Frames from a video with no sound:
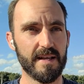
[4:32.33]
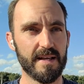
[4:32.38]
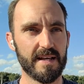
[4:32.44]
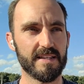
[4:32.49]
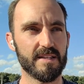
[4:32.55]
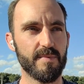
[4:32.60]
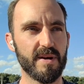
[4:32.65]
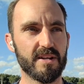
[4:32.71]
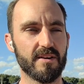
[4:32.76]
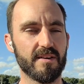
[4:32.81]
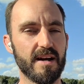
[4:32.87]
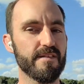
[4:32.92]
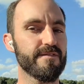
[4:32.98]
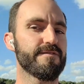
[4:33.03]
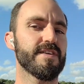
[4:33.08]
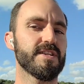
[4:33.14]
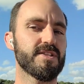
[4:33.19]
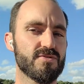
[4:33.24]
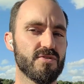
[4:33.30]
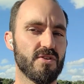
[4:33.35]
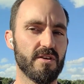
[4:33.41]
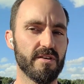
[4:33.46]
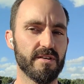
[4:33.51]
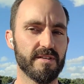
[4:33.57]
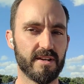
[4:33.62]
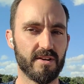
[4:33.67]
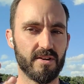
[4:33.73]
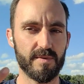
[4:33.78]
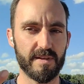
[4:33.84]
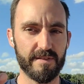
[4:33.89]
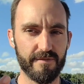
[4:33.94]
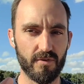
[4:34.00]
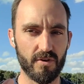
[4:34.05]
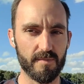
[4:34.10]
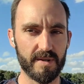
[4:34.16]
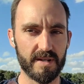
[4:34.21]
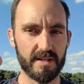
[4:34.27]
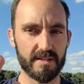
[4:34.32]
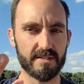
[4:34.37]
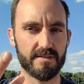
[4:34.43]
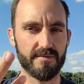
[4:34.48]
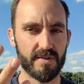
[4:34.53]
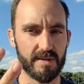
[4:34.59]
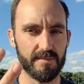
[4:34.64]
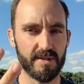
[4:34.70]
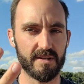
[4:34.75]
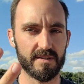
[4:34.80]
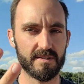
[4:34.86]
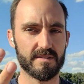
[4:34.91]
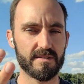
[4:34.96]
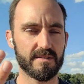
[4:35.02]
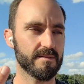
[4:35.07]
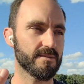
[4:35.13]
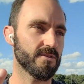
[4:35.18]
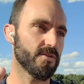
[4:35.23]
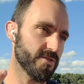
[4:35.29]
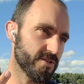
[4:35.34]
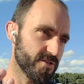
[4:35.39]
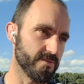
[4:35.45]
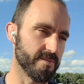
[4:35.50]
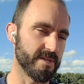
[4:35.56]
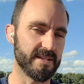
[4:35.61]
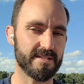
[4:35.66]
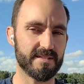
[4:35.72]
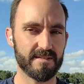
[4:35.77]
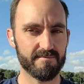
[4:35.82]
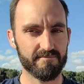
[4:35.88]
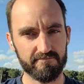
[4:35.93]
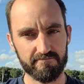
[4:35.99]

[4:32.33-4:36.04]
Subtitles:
and depending on how fit you are, they're going to be 4 minutes, 3 minutes, or 2 minutes,